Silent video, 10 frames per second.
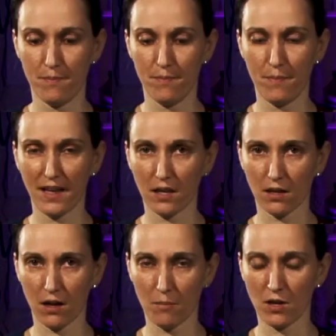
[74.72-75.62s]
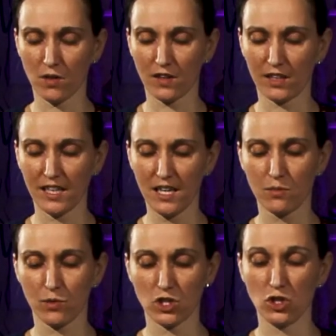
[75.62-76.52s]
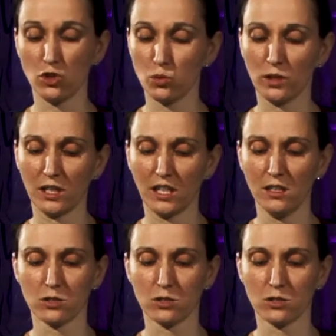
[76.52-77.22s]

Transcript: big amount of clay, which you don't need.